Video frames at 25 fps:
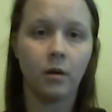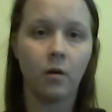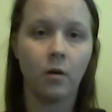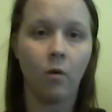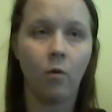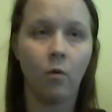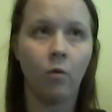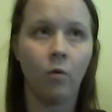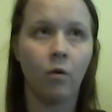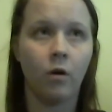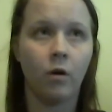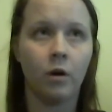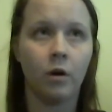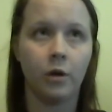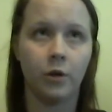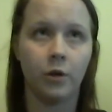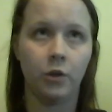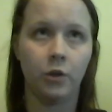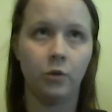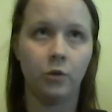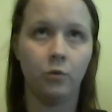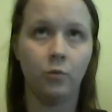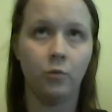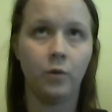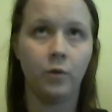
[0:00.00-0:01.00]
or
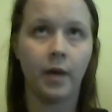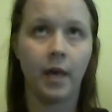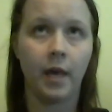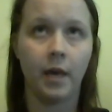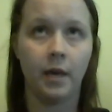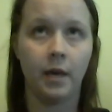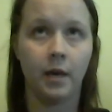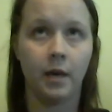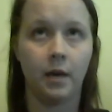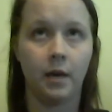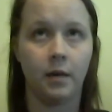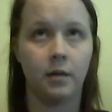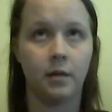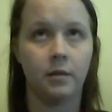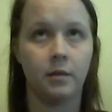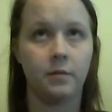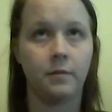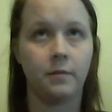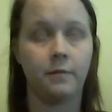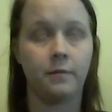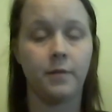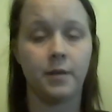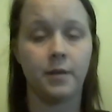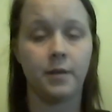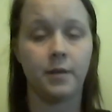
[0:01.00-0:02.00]
you can
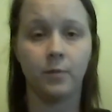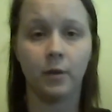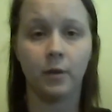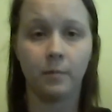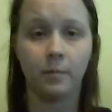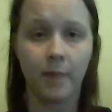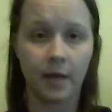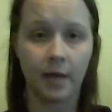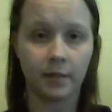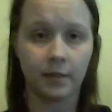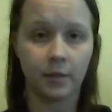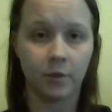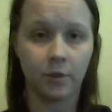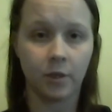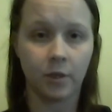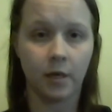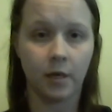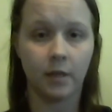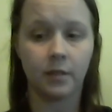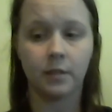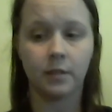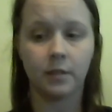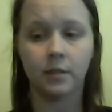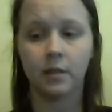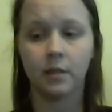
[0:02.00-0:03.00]
Facebook message
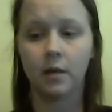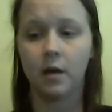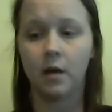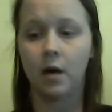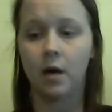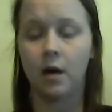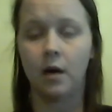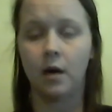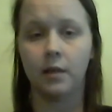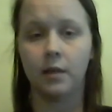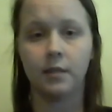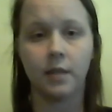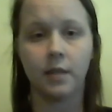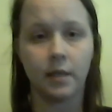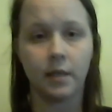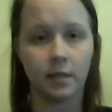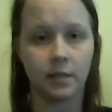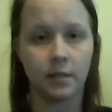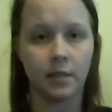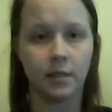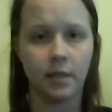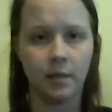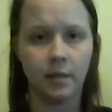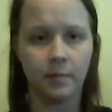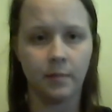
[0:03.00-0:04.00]
us, send
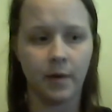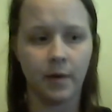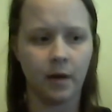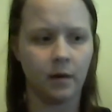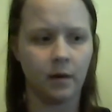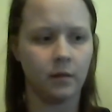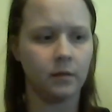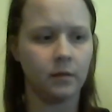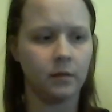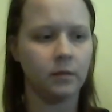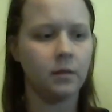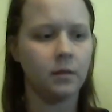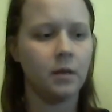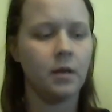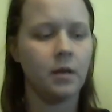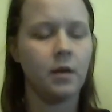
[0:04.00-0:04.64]
us an email,